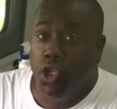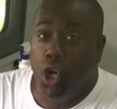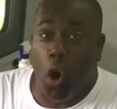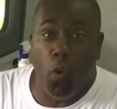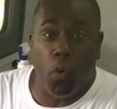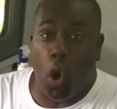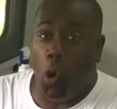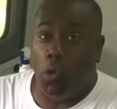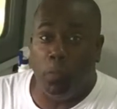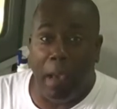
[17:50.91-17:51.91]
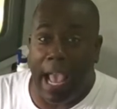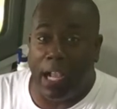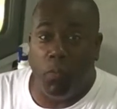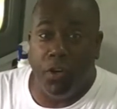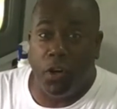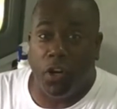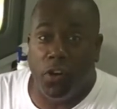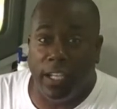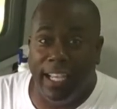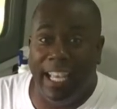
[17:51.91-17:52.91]
Don't hold back when you're
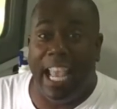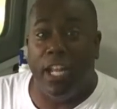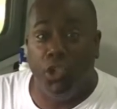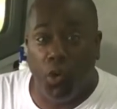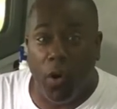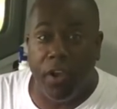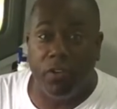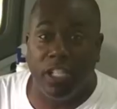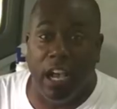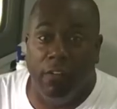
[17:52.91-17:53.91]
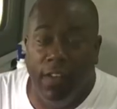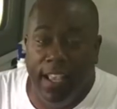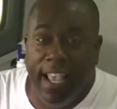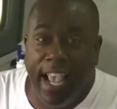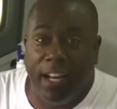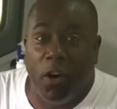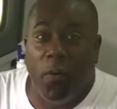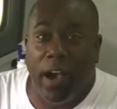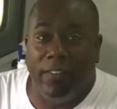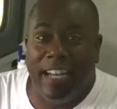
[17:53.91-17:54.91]
cooking. Enjoy yourself and
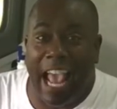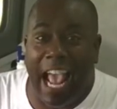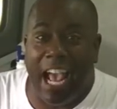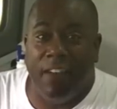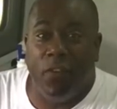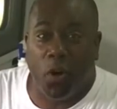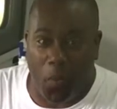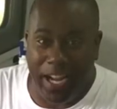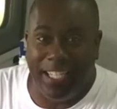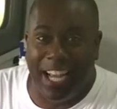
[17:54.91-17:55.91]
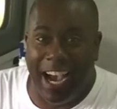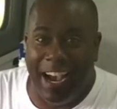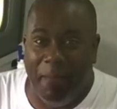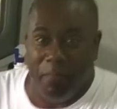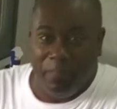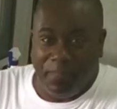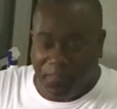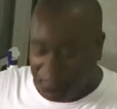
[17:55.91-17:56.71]
go out and have a great time.